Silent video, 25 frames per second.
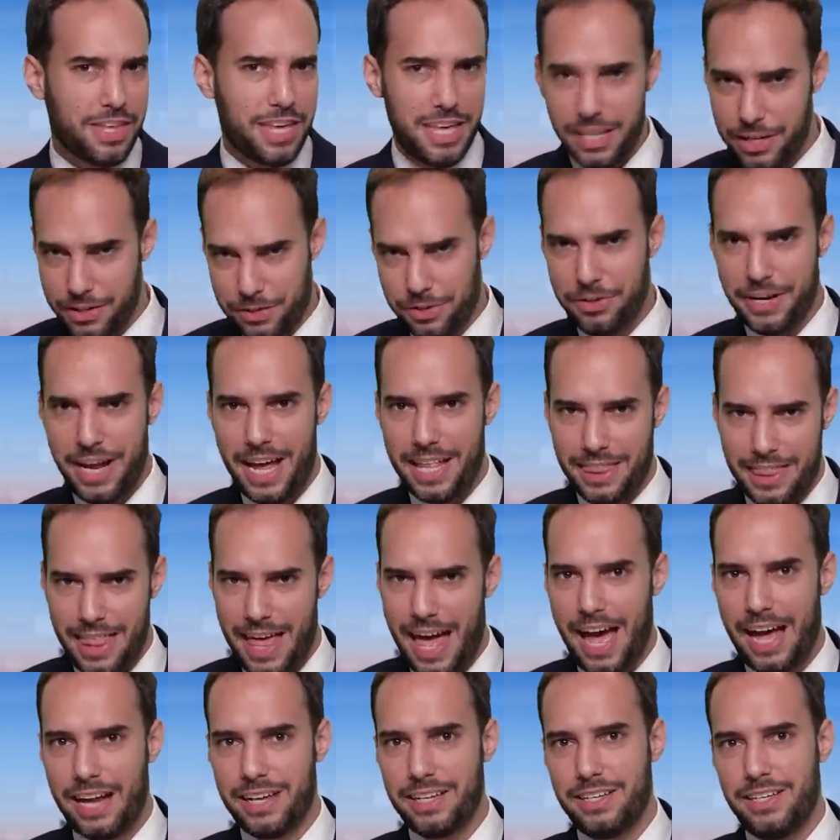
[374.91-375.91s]
the internet
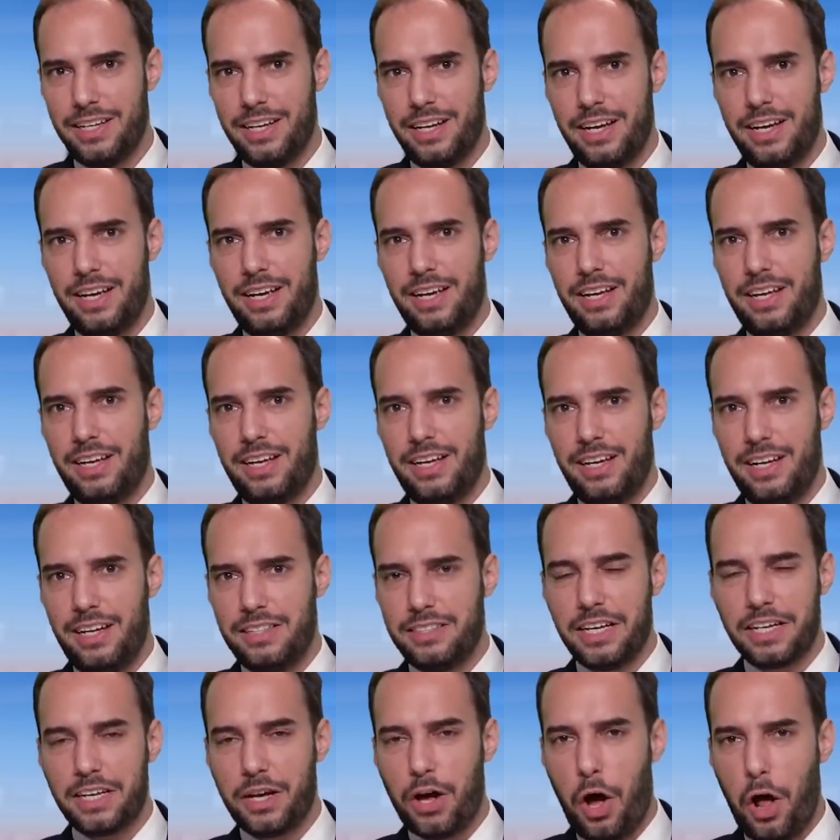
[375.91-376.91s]
that.
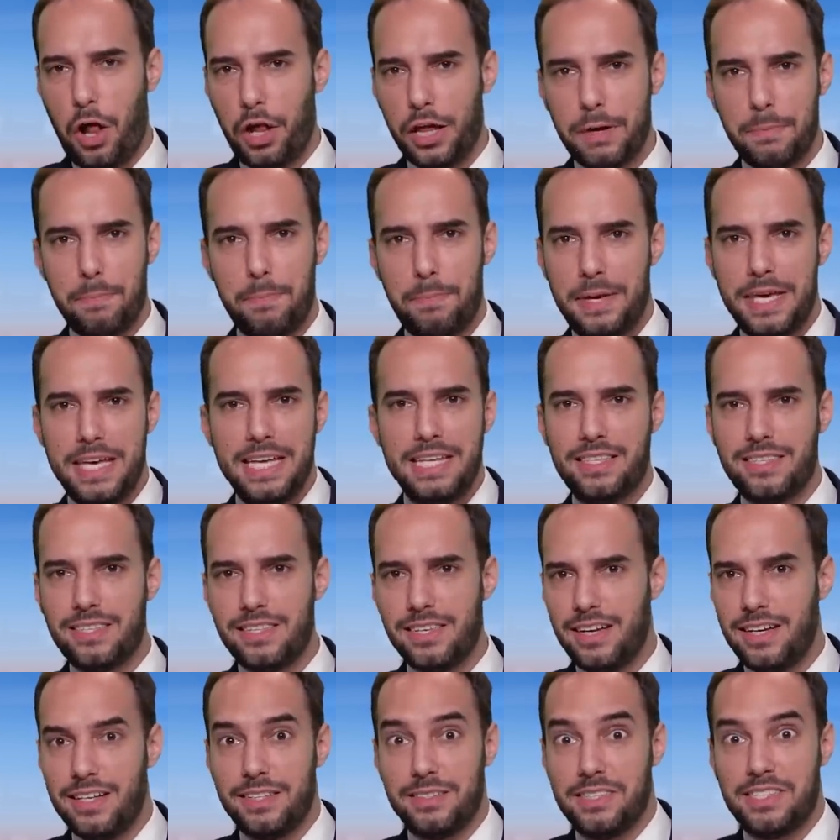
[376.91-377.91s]
It's like calling
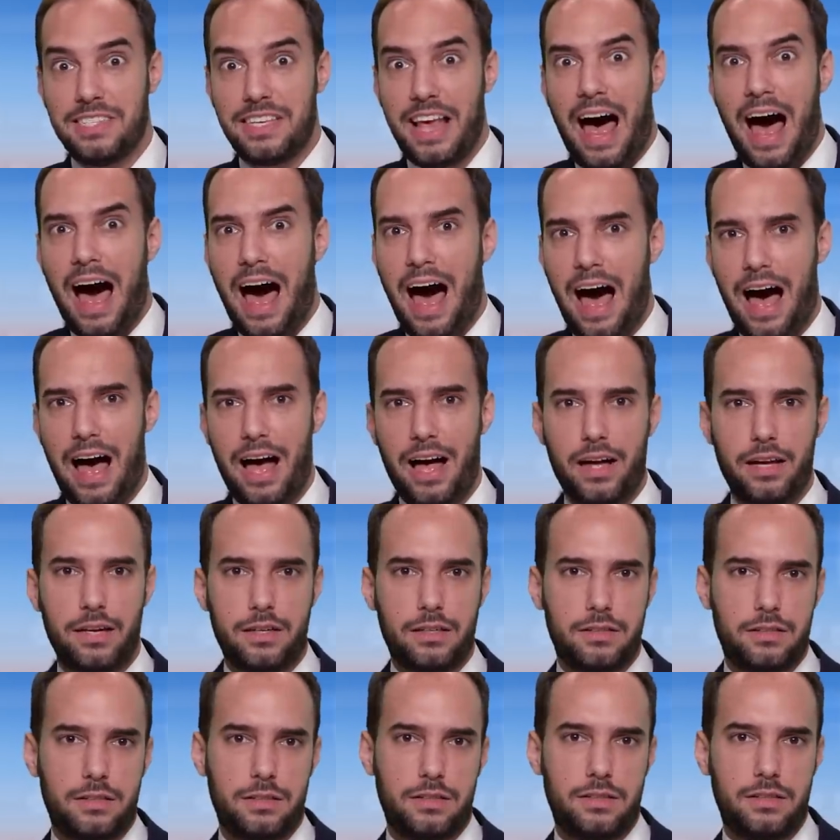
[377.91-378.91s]
pizza za.
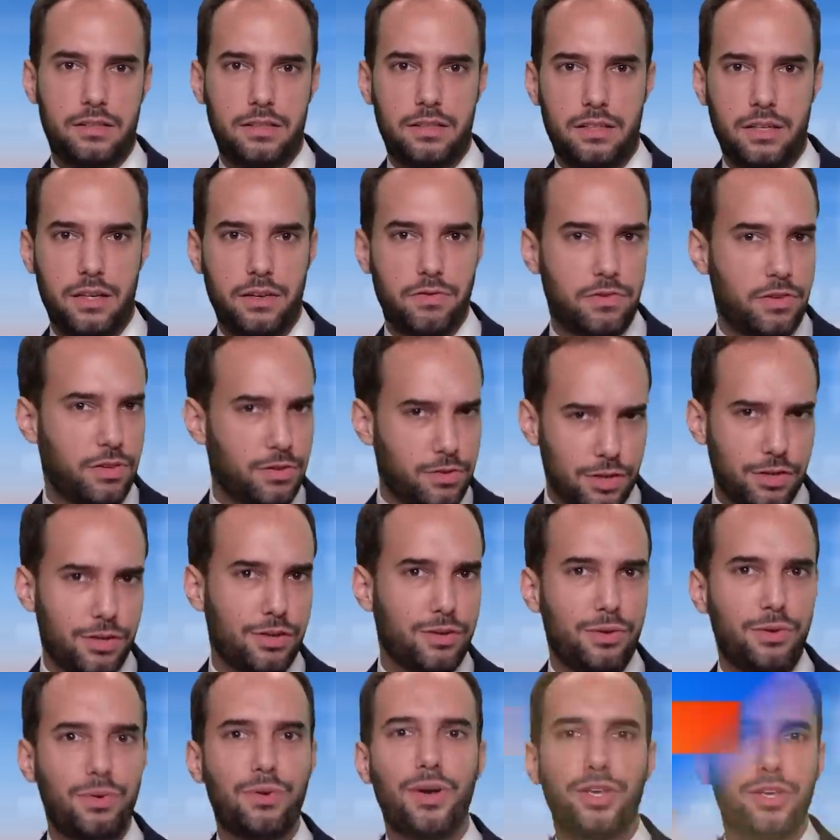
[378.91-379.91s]
If you do,